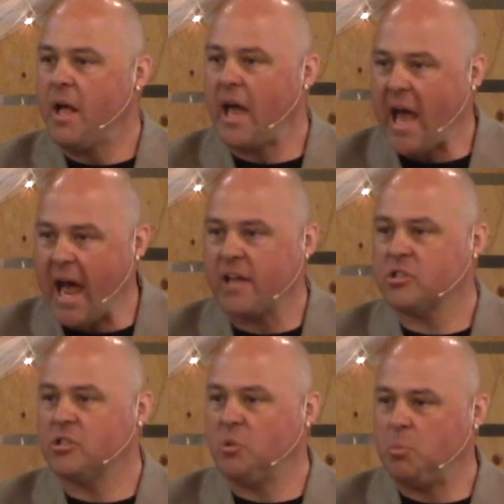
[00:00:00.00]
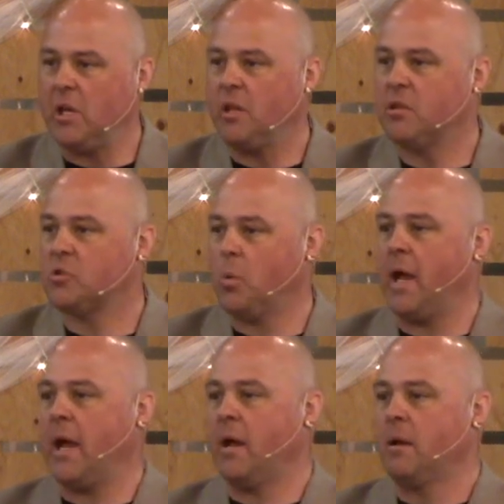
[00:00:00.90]
It has to be this
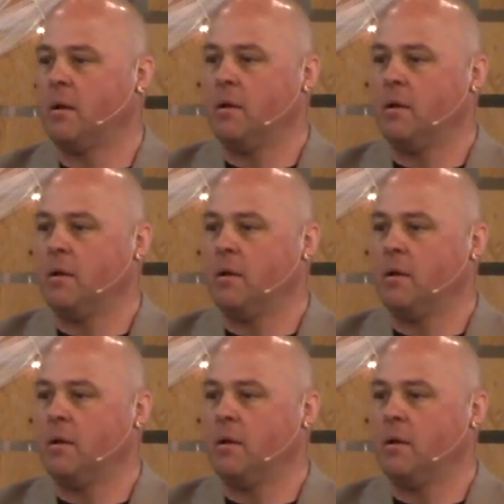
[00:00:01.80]
way.